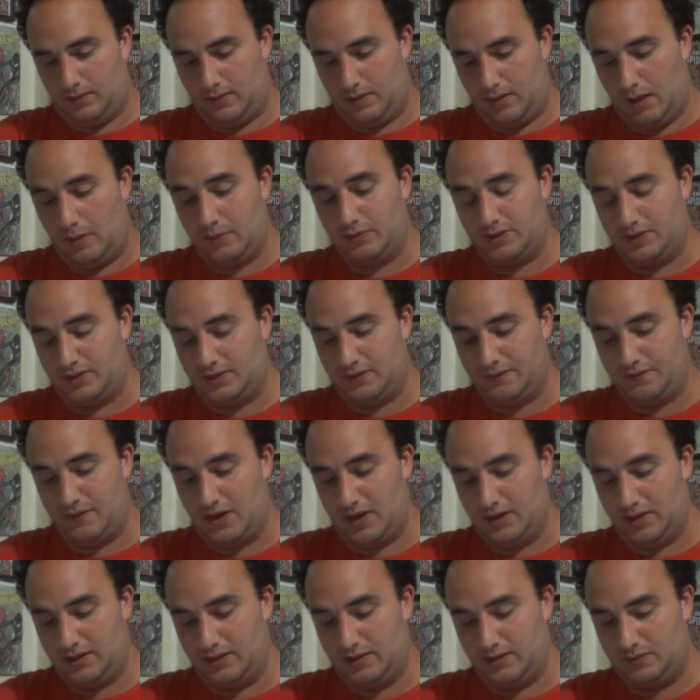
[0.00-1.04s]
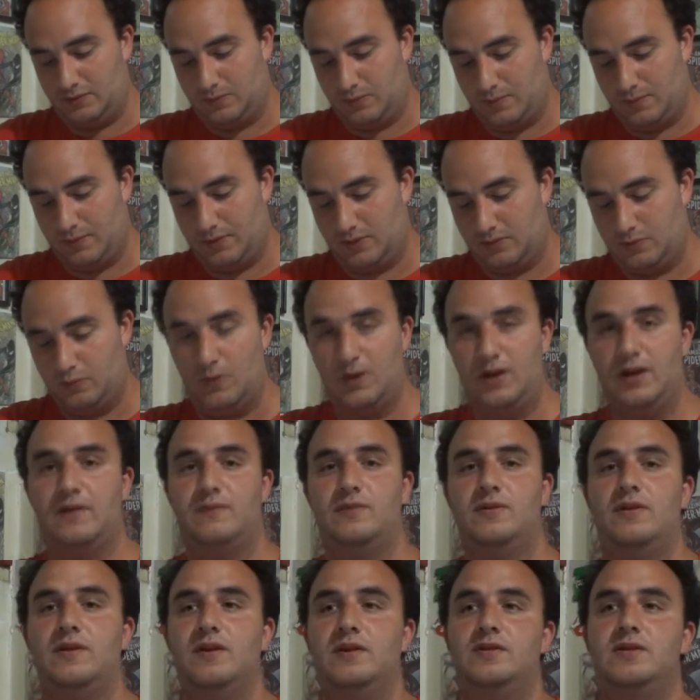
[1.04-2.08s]
I was going to say finally this one, but there's one
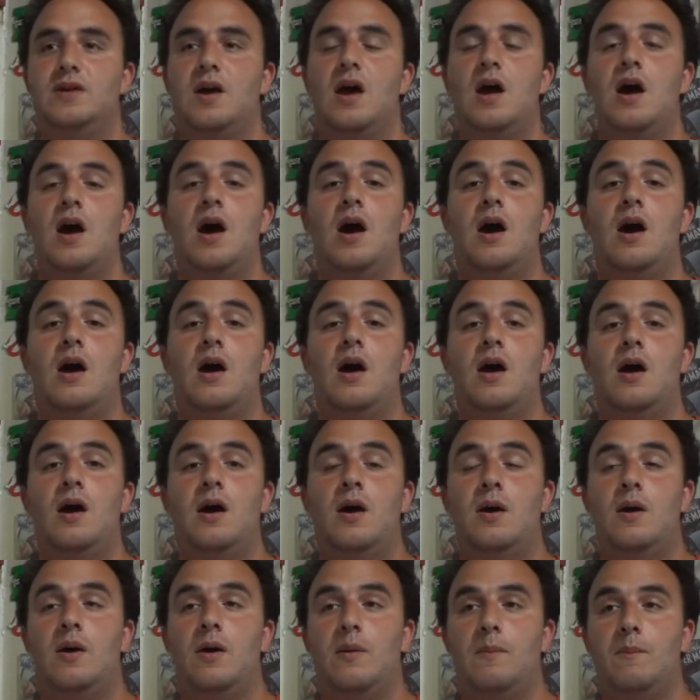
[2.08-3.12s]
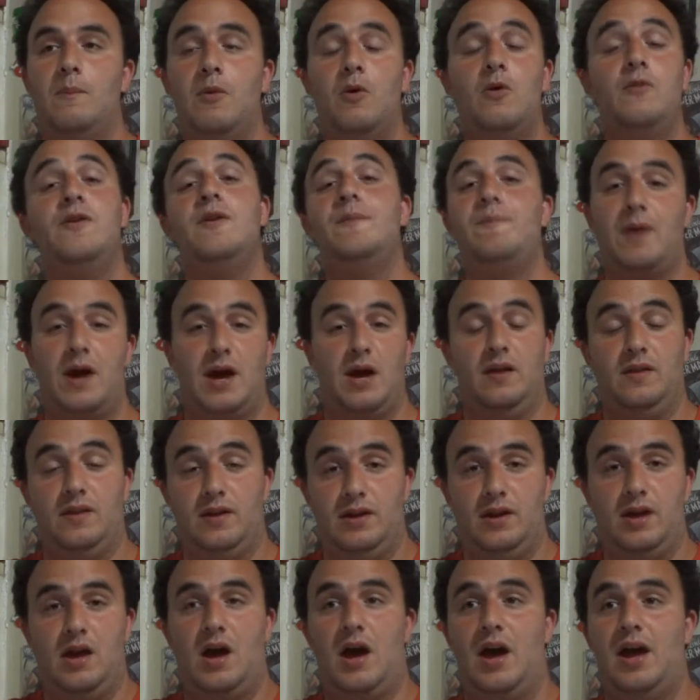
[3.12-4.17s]
after this.
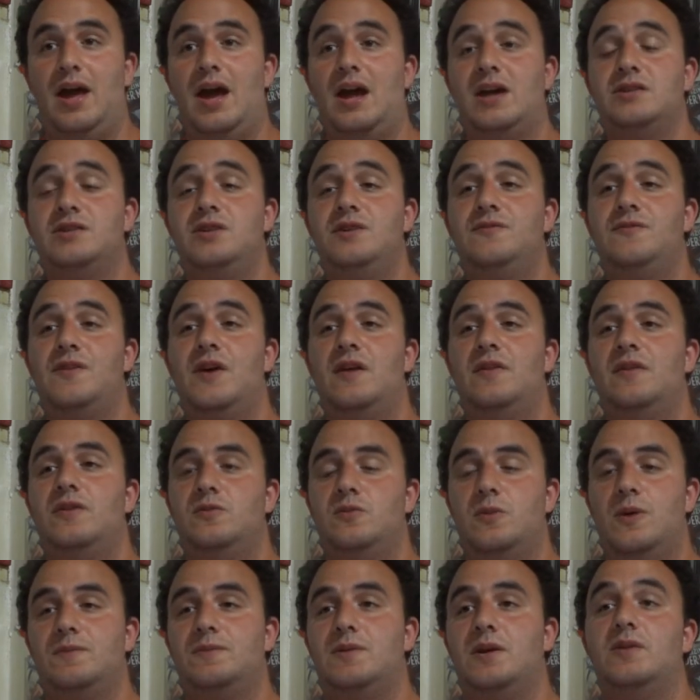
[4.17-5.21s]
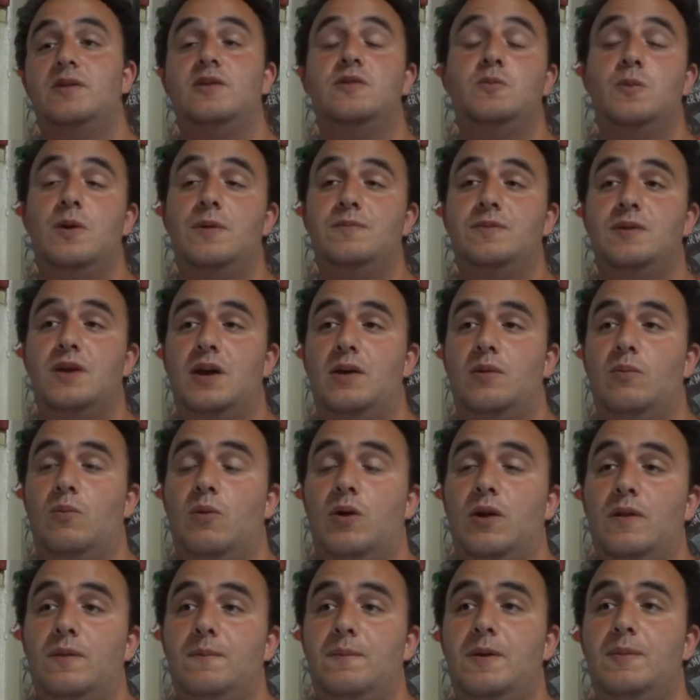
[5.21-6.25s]
Moviepilot. I actually found this website. This website,
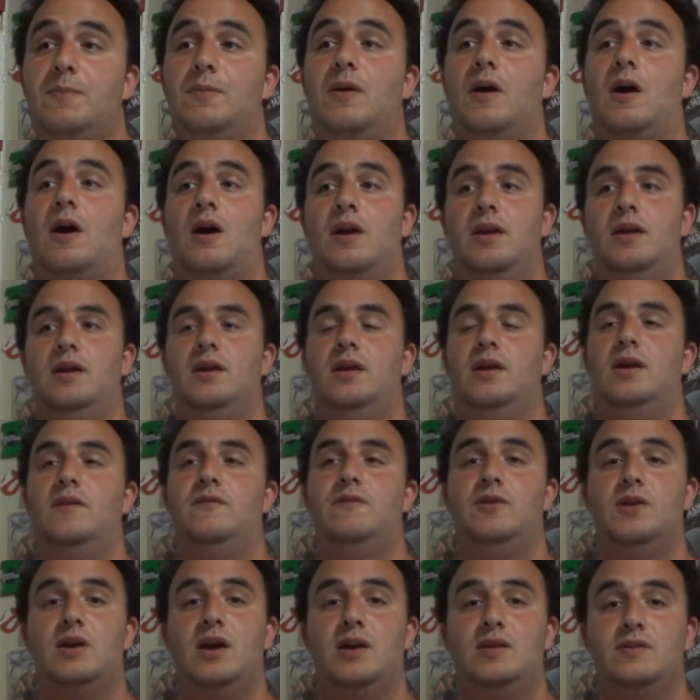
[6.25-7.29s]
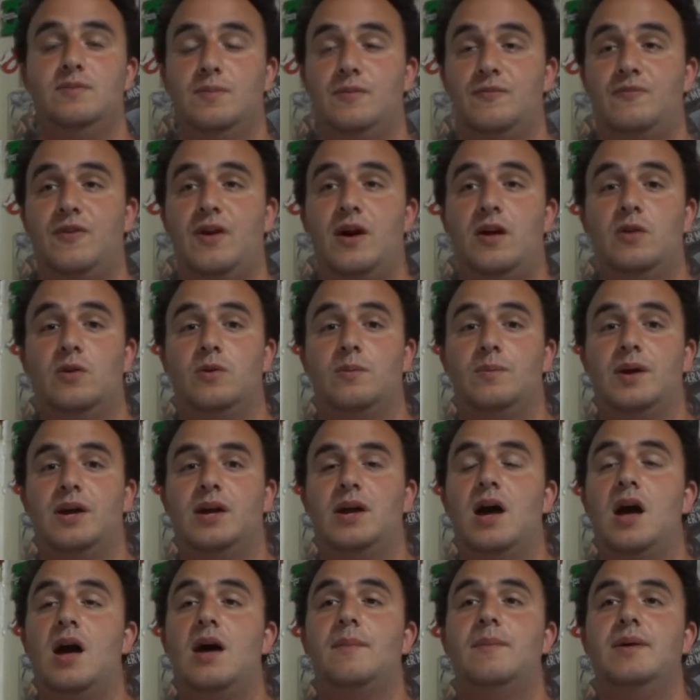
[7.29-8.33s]
one of the people on it, if you guys have been following my
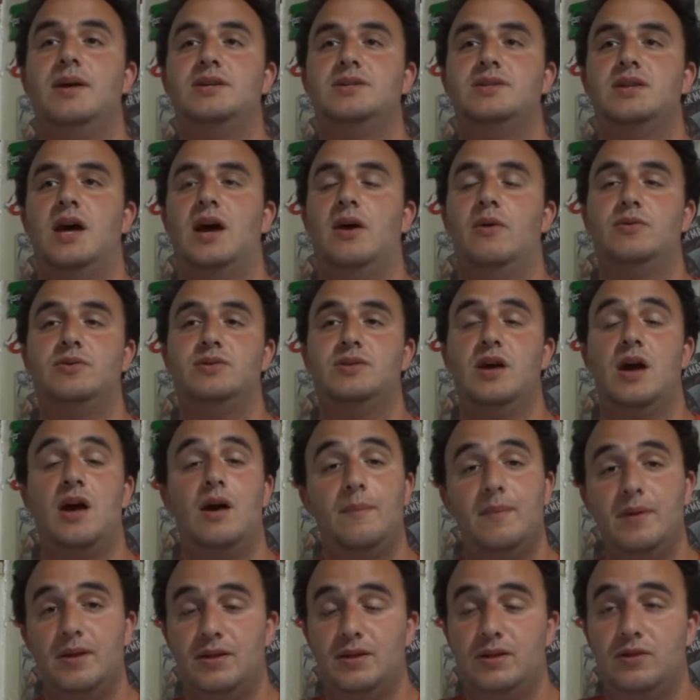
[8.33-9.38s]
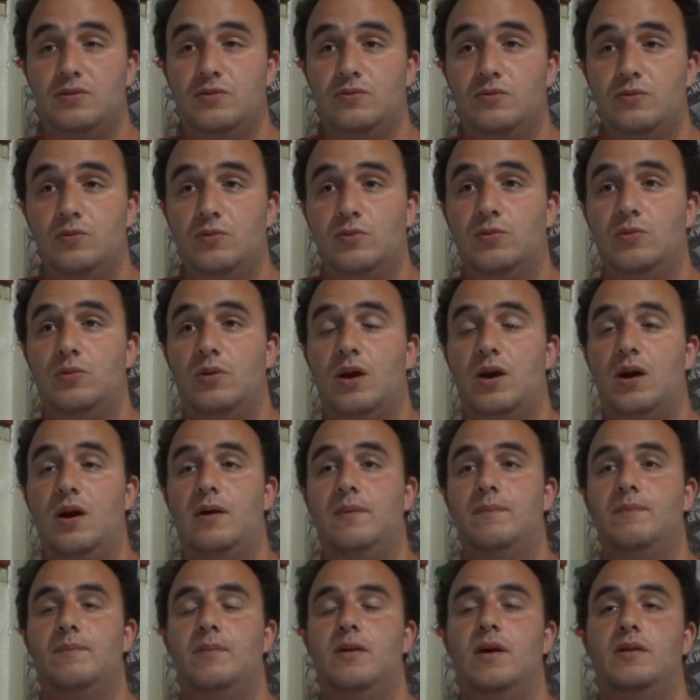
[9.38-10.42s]
comments, I was commented through
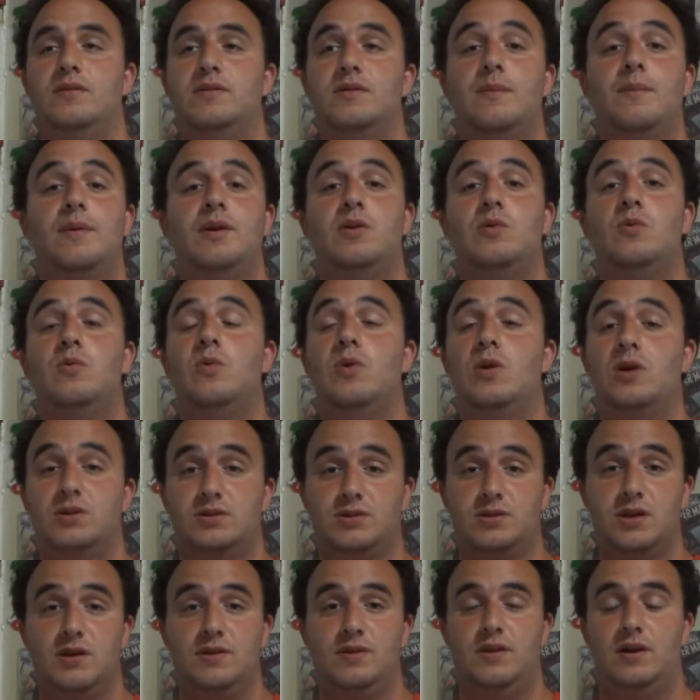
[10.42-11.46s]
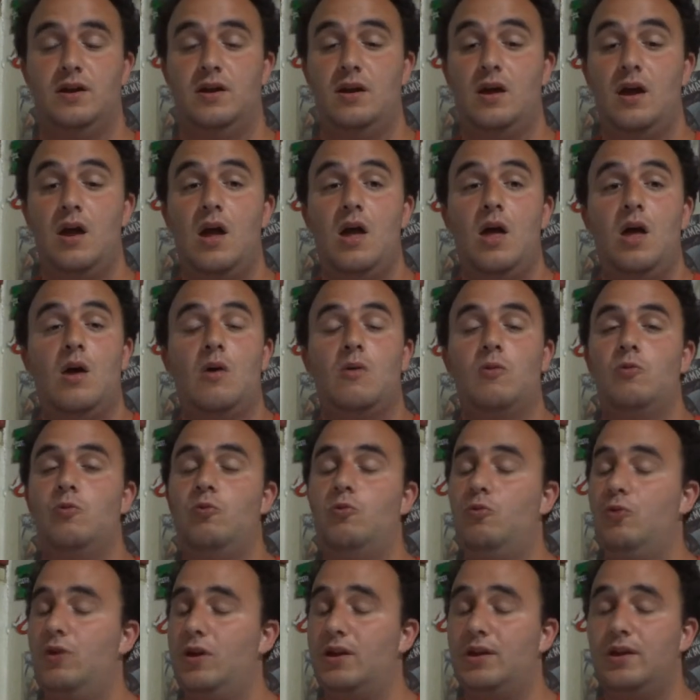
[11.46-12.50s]
somebody who works on there.
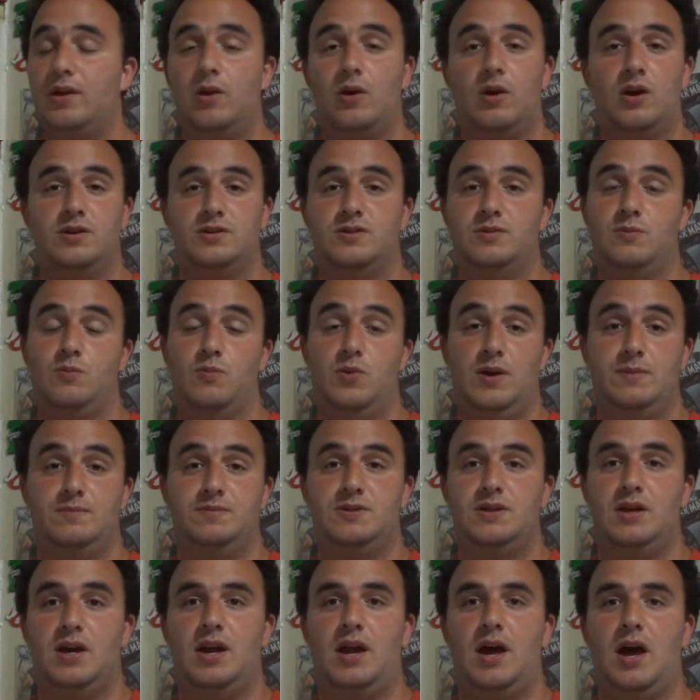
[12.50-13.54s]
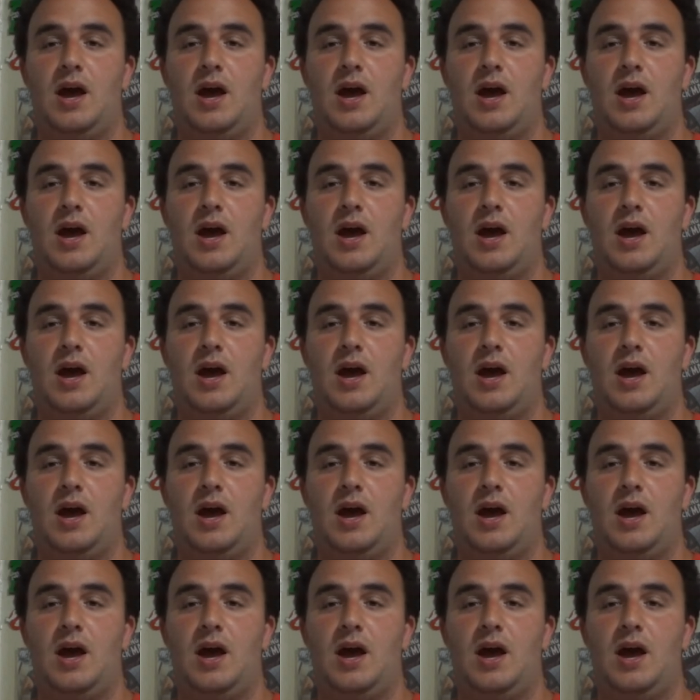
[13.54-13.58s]
Really awesome website.